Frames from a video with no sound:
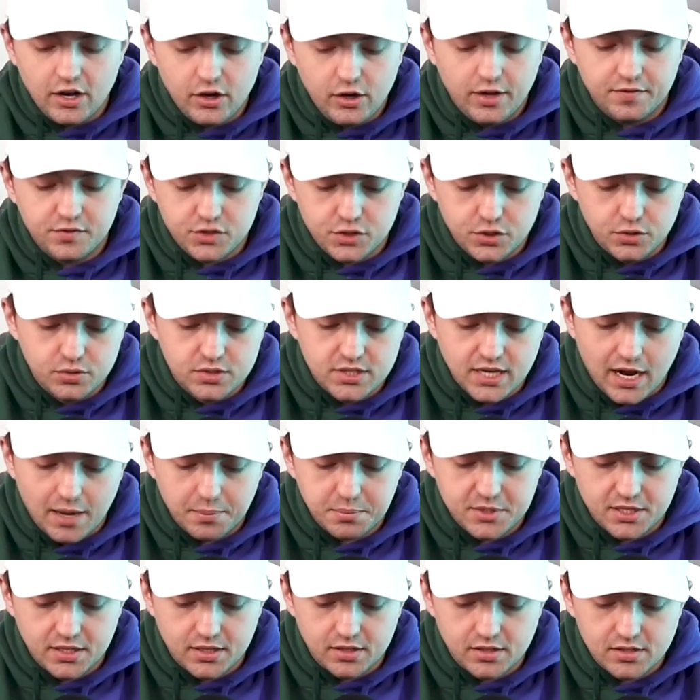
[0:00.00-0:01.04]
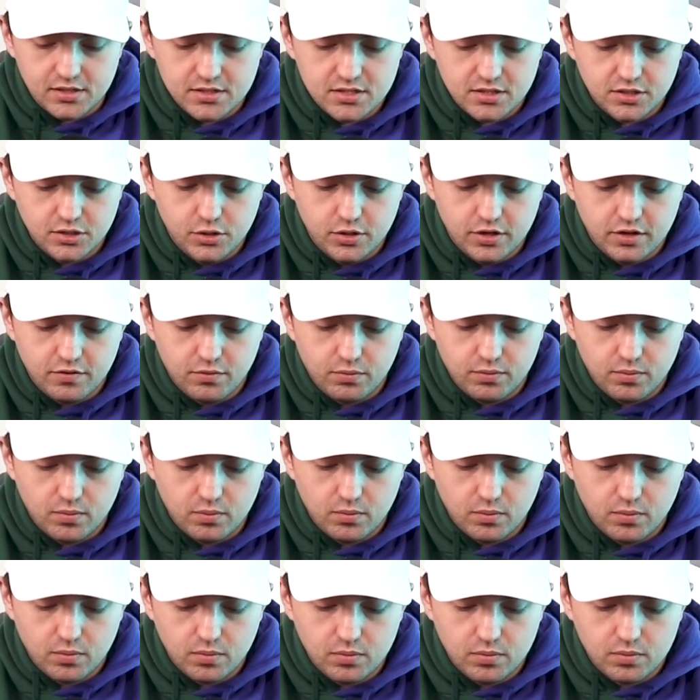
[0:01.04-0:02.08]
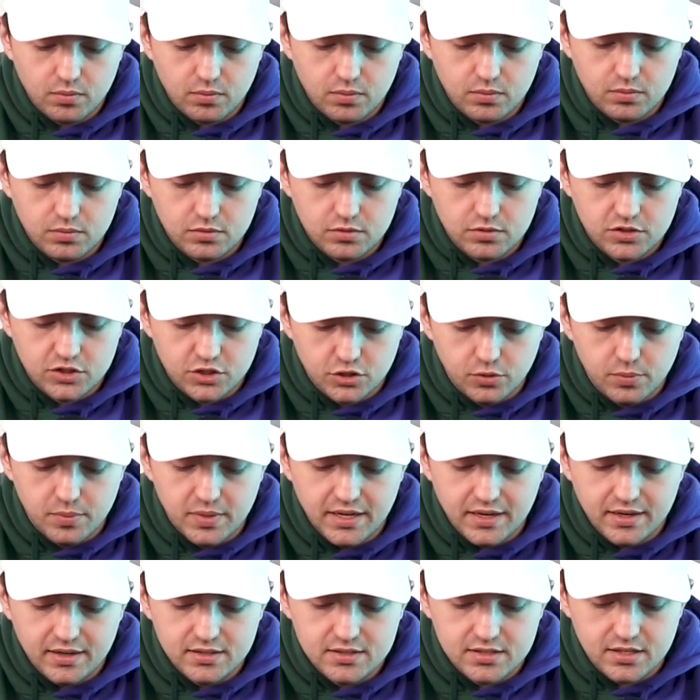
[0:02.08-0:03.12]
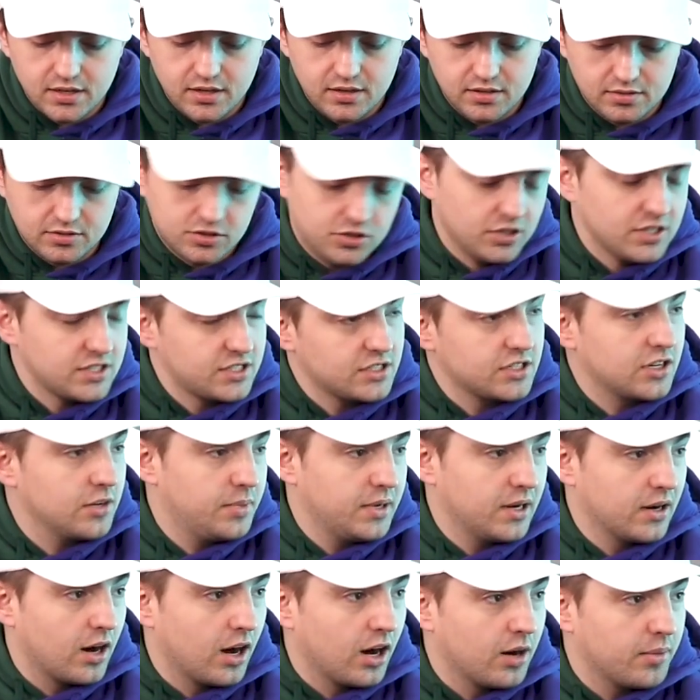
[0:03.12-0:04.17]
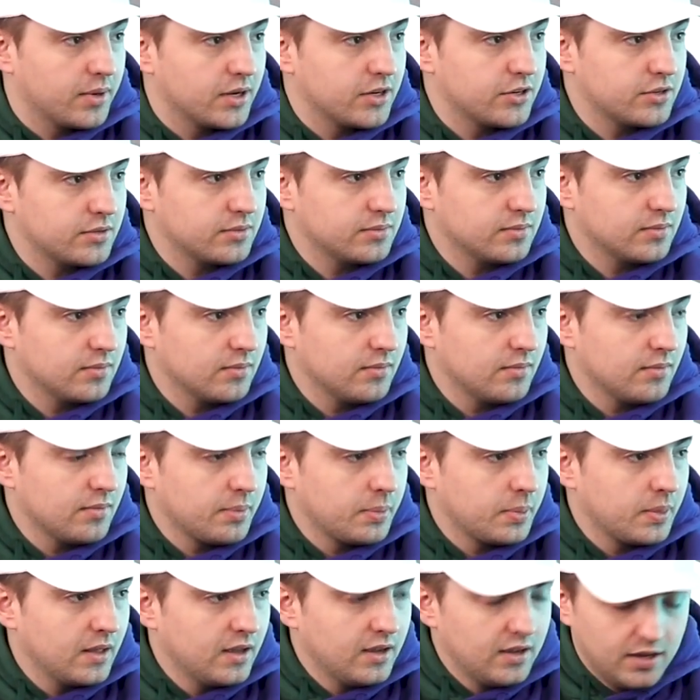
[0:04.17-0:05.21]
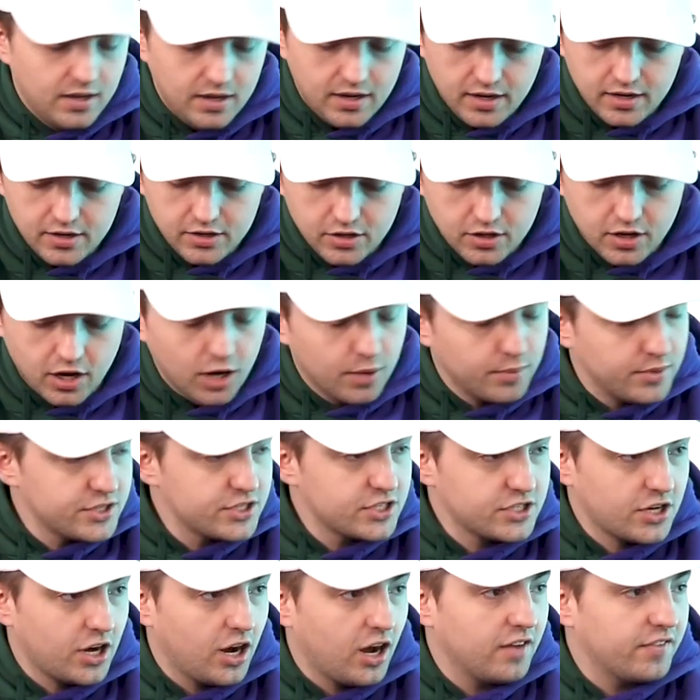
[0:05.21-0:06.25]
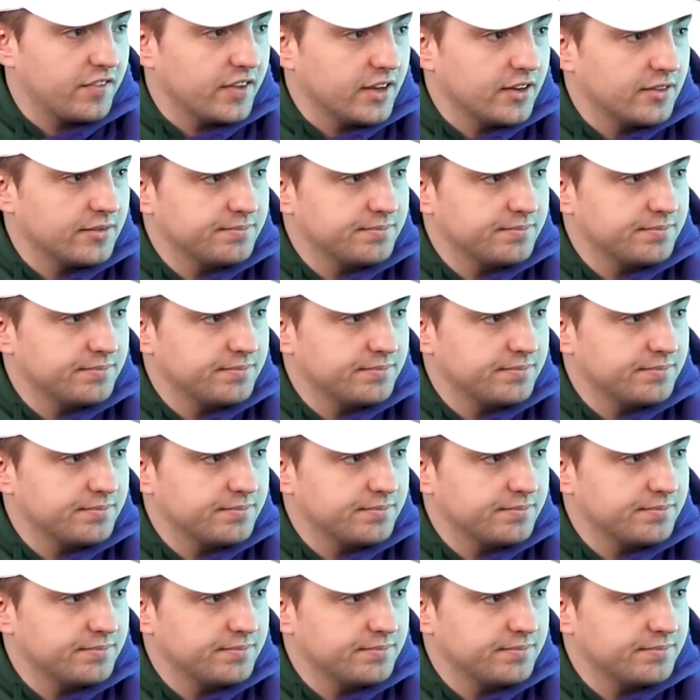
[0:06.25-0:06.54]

you have two top tiers. You have two mids, and so this is going to be your garbage. And your garbage is coffee.